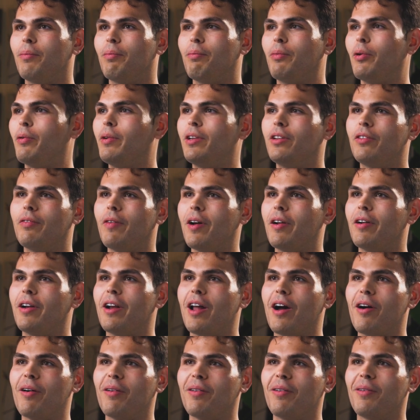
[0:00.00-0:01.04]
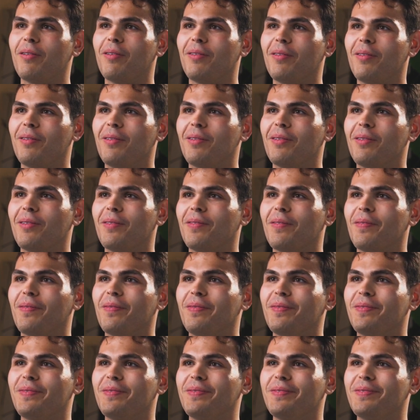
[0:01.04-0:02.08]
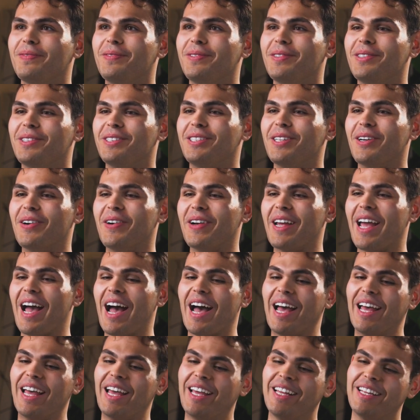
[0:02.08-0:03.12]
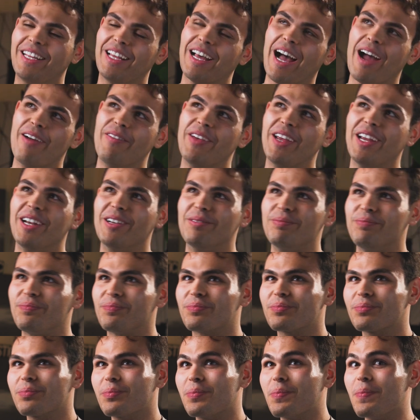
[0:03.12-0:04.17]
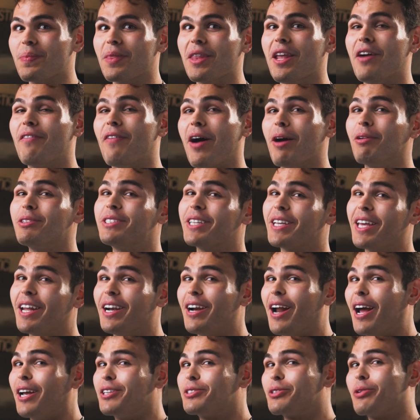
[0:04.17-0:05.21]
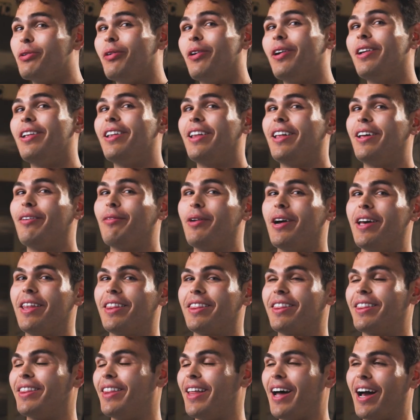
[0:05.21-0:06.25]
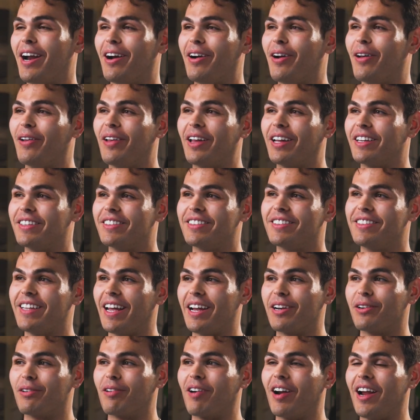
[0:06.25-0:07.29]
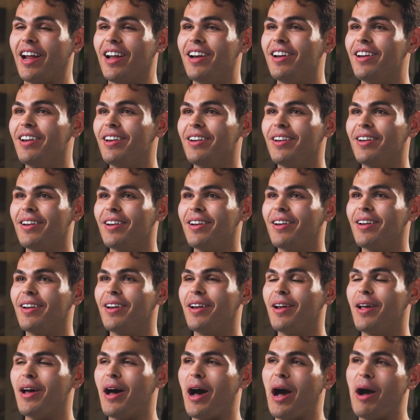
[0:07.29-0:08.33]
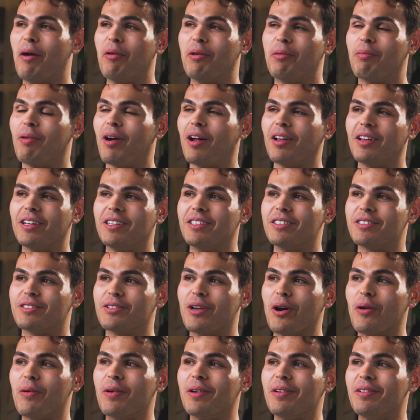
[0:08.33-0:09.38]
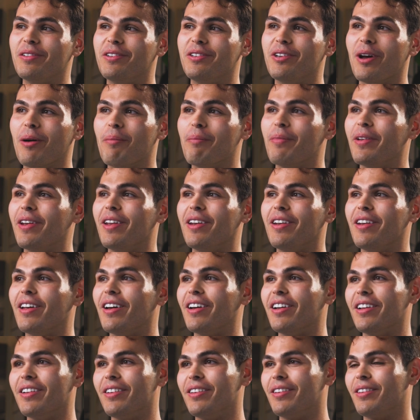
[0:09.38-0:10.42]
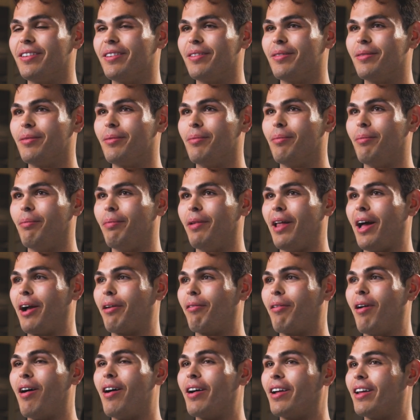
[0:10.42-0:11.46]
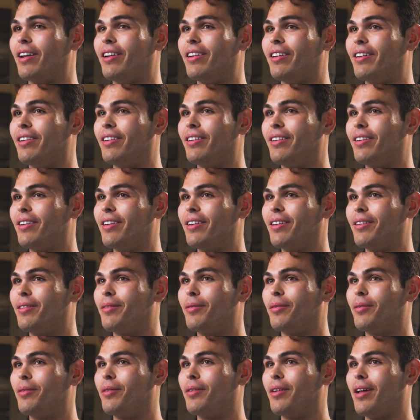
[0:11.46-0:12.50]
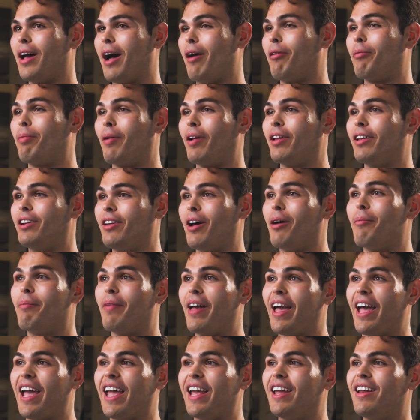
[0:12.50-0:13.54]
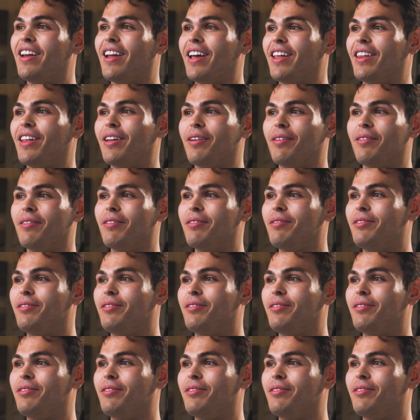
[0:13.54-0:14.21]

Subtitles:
But we just found it out. So, yeah, I mean, if I was a kid in high school with, I don't know, like 10 grand, I would probably just go and dump it into BlackRock, and I would probably dump 8 and then